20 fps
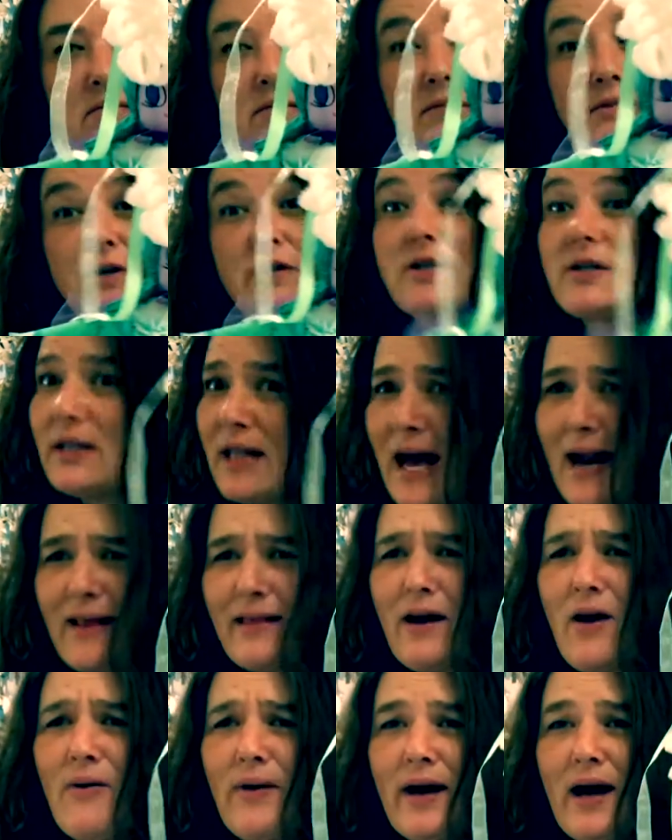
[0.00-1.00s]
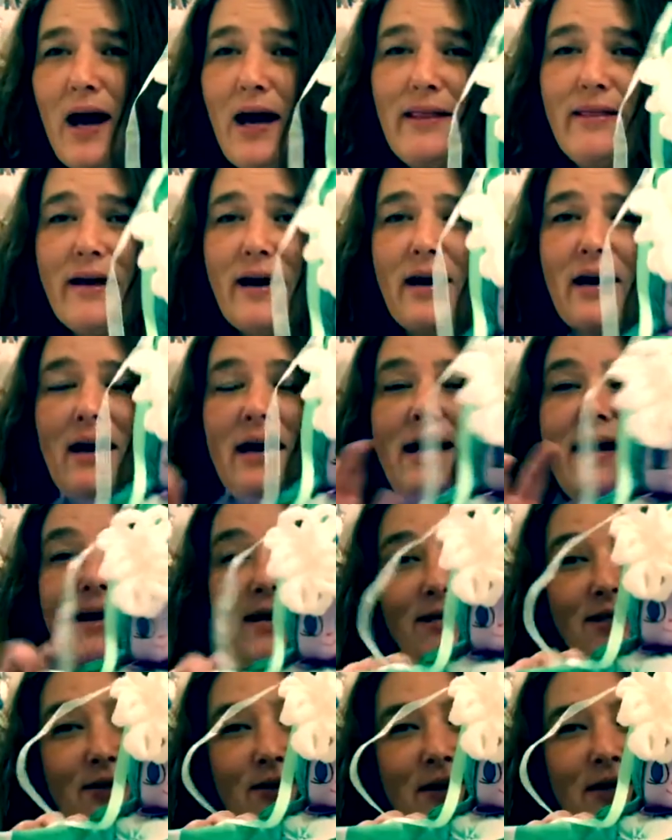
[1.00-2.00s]
There's a lot going on there.
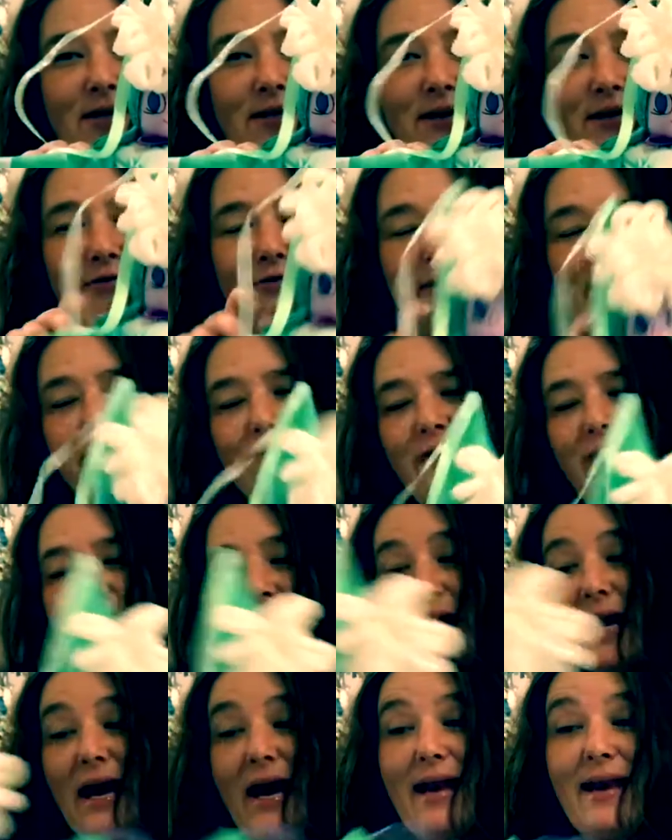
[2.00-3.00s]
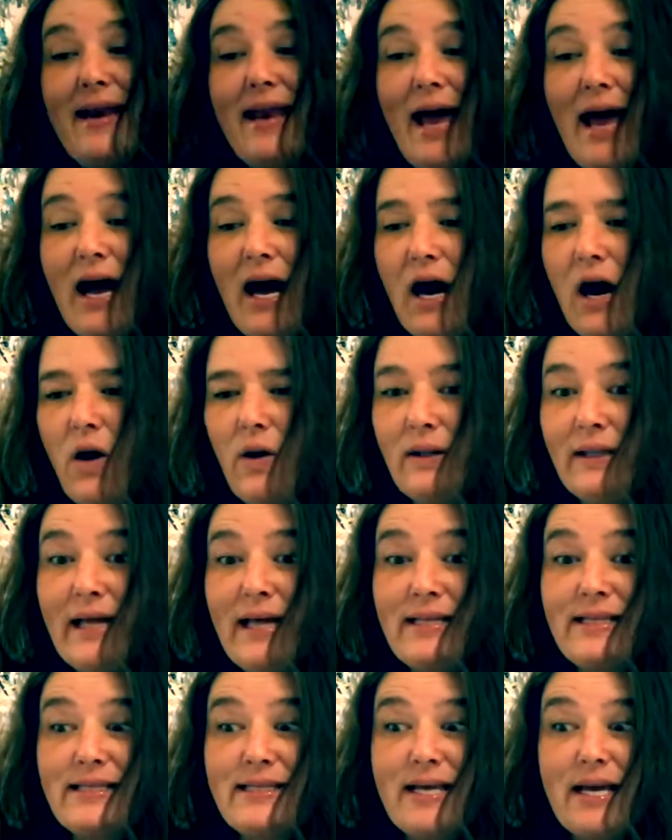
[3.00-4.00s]
So here's our fun fairy. And now
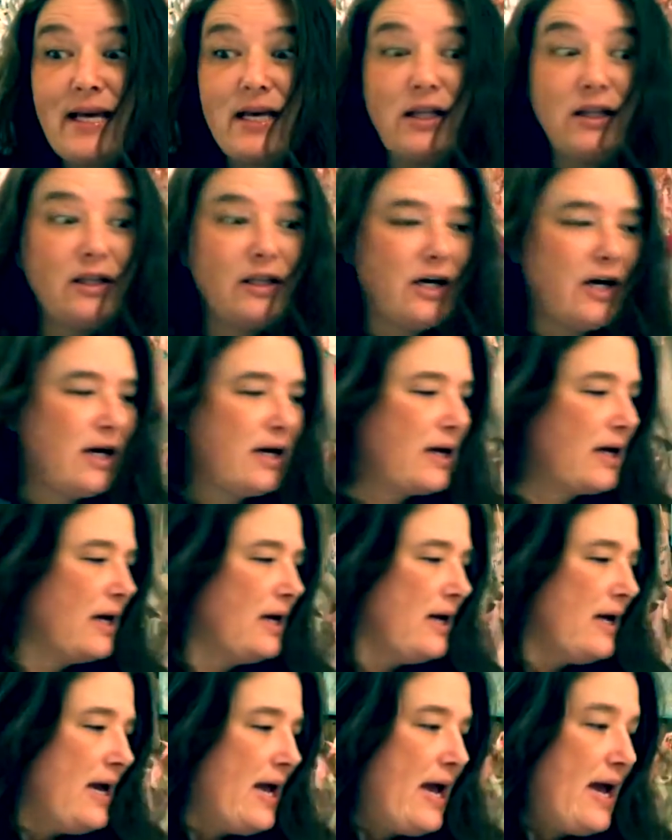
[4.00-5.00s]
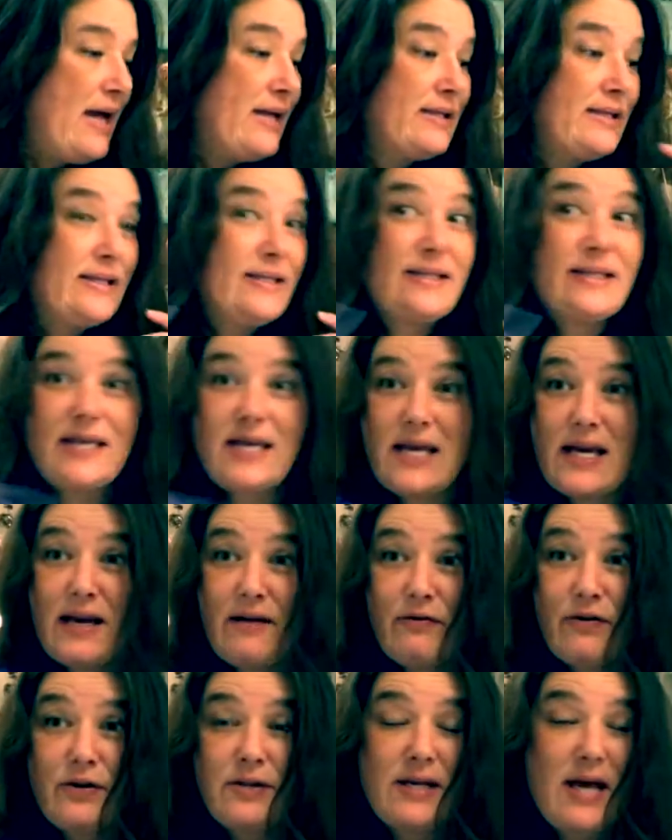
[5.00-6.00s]
let's take a look and see
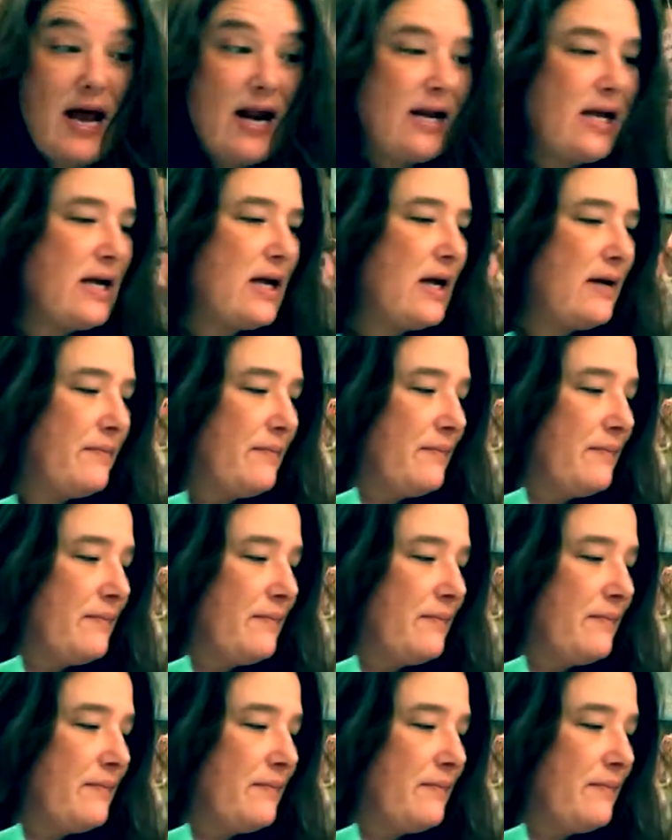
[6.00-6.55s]
if there's any,